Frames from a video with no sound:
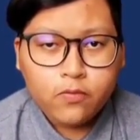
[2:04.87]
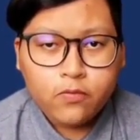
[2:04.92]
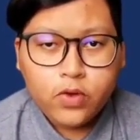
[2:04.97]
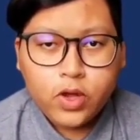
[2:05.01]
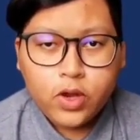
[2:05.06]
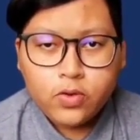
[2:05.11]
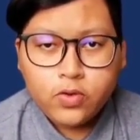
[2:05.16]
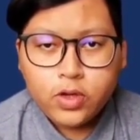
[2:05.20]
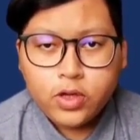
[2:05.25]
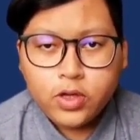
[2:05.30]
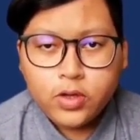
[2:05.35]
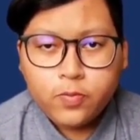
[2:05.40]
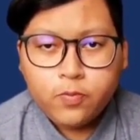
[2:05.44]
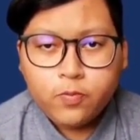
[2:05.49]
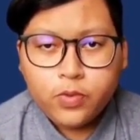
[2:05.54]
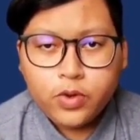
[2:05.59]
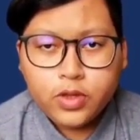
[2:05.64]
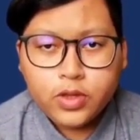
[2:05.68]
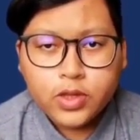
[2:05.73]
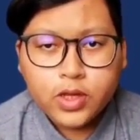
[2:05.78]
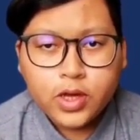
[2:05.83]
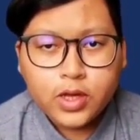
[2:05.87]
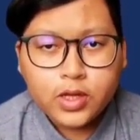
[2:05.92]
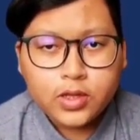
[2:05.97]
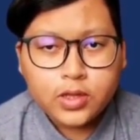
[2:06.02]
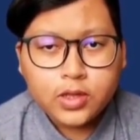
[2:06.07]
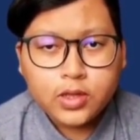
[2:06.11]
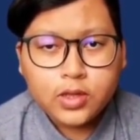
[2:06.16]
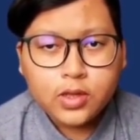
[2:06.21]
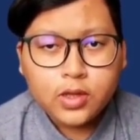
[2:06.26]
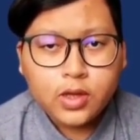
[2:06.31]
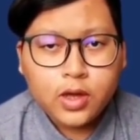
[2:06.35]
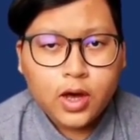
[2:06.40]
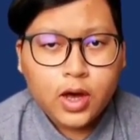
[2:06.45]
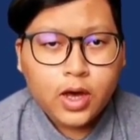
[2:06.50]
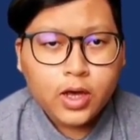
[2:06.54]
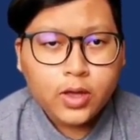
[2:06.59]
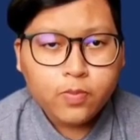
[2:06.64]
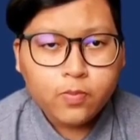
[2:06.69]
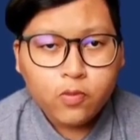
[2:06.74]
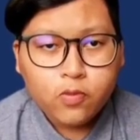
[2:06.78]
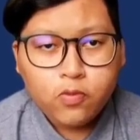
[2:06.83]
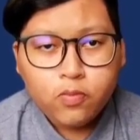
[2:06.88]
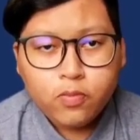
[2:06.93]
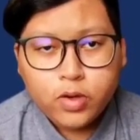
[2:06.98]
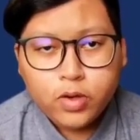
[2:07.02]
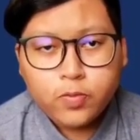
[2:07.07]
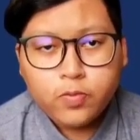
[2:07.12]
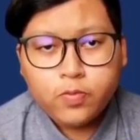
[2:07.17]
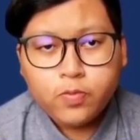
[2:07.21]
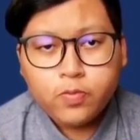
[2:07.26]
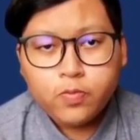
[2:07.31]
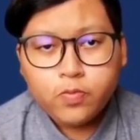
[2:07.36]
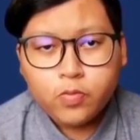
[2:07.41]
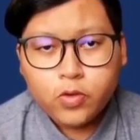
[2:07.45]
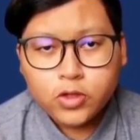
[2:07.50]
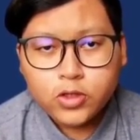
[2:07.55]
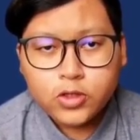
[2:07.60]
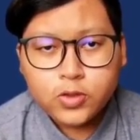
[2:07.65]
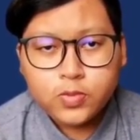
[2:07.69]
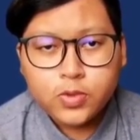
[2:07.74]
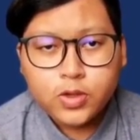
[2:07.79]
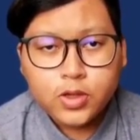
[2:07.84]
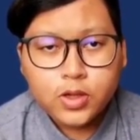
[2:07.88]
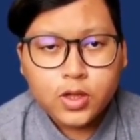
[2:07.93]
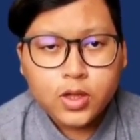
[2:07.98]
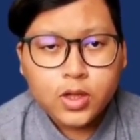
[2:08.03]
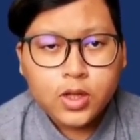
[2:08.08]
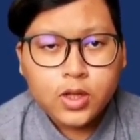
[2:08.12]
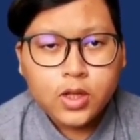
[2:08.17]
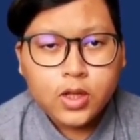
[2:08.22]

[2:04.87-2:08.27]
very precise eye movement possible.